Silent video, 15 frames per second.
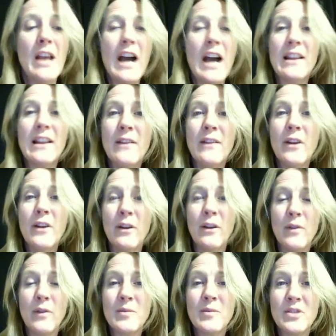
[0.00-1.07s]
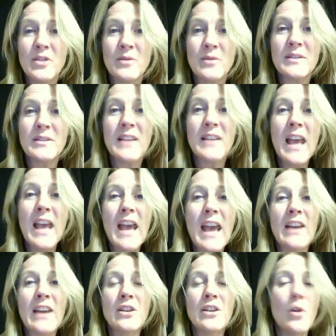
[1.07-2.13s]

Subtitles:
I love hearing from students, and